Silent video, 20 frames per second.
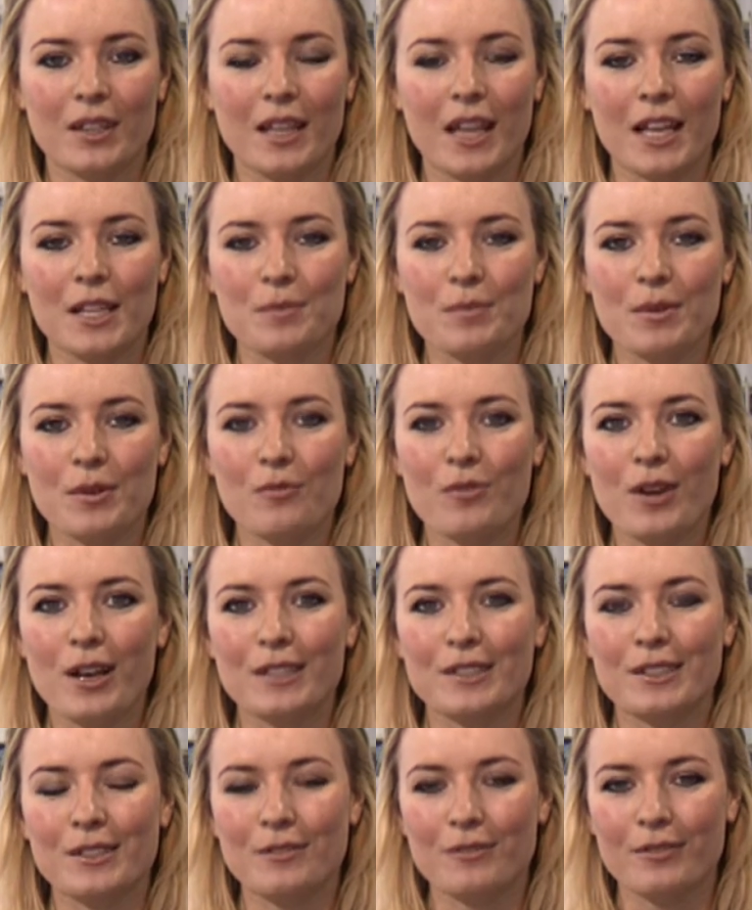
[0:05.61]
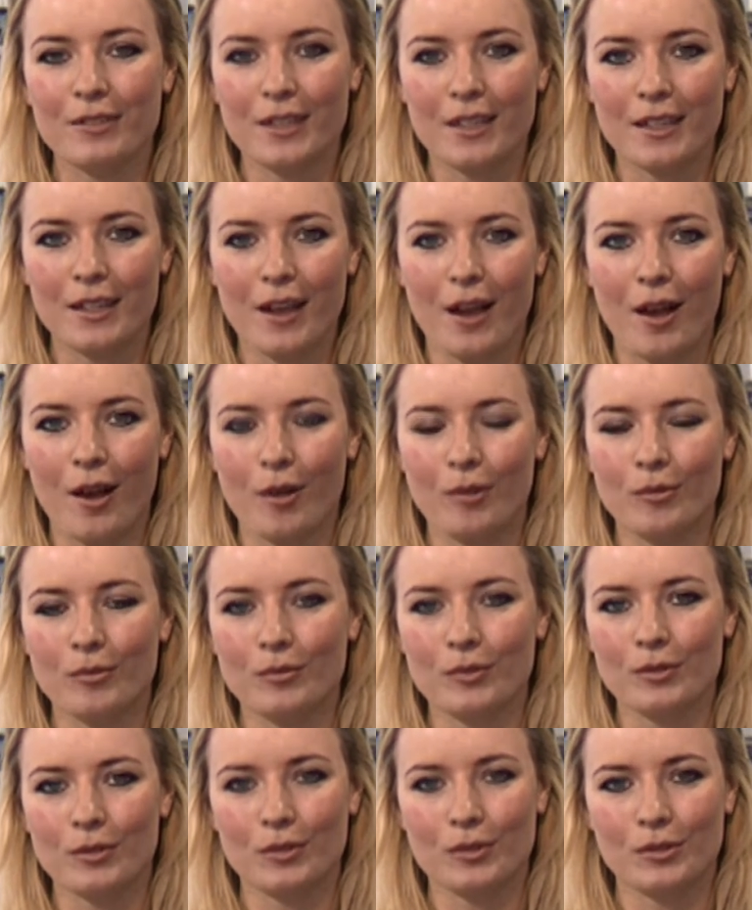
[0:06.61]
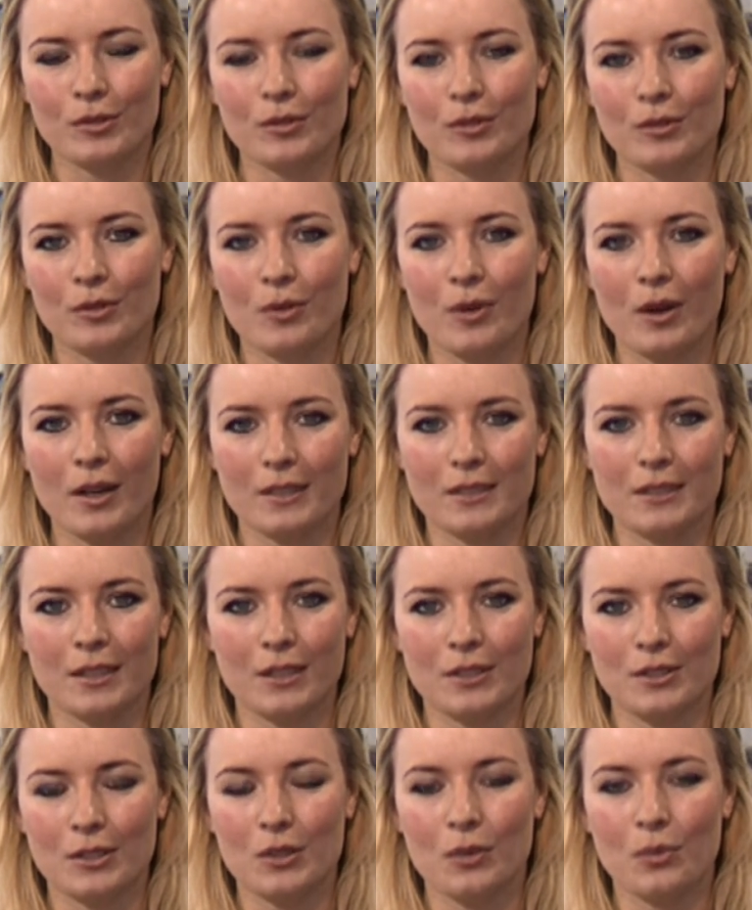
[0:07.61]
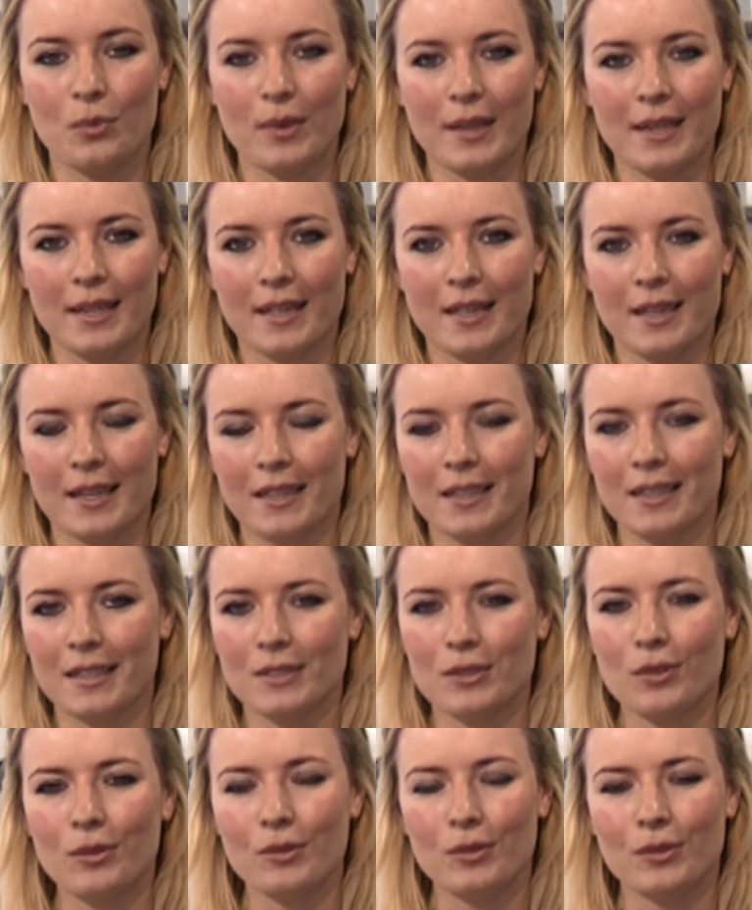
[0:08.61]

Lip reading: Okay, it's been a relatively sort of quiet start to the week and there's not